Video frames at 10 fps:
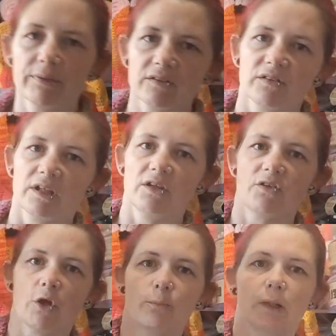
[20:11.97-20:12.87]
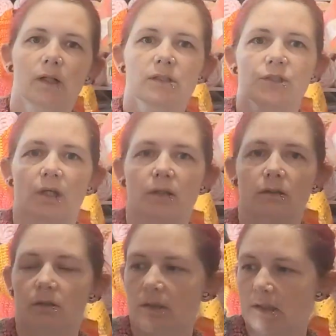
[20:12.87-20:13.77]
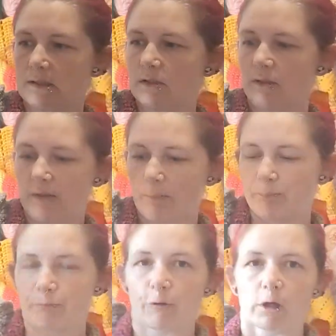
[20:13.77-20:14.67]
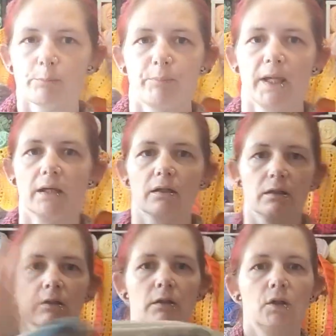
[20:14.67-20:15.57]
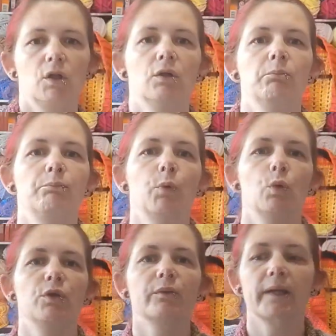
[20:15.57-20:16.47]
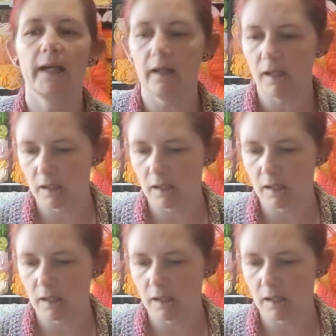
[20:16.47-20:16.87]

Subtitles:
this is Home Bargains yarn. It's that great big ball you can get.